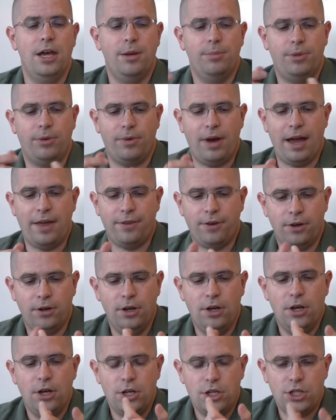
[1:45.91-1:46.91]
but rather
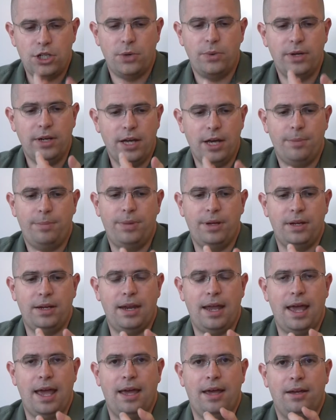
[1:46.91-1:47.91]
showing up,
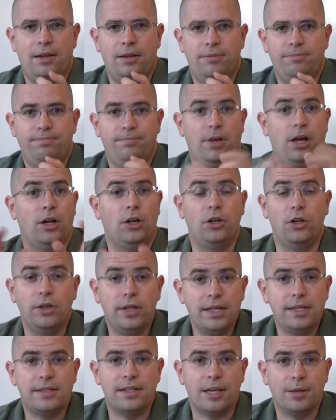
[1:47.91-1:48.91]
and a good
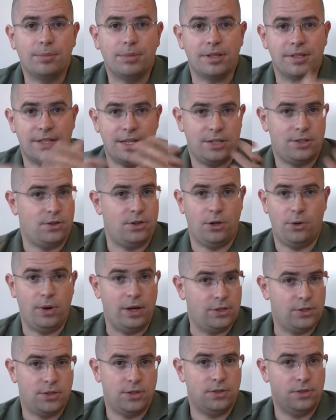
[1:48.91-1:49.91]
example is answering
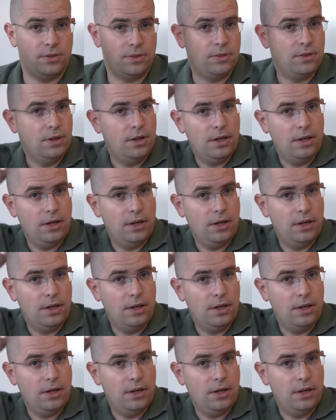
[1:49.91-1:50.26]
questions.